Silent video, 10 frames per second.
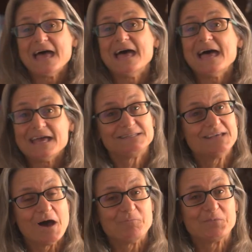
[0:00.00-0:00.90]
Heads
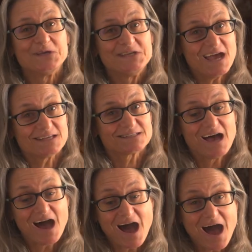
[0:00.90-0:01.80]
up. Yes,
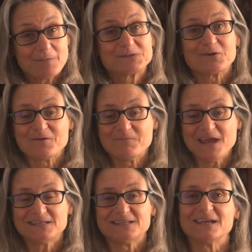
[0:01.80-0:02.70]
hops are
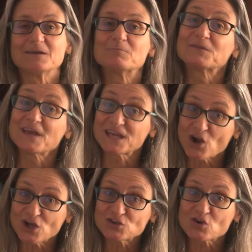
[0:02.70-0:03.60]
amazing, but they can
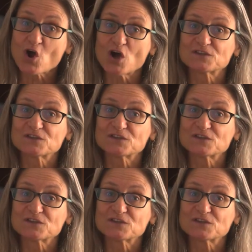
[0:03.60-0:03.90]
also cause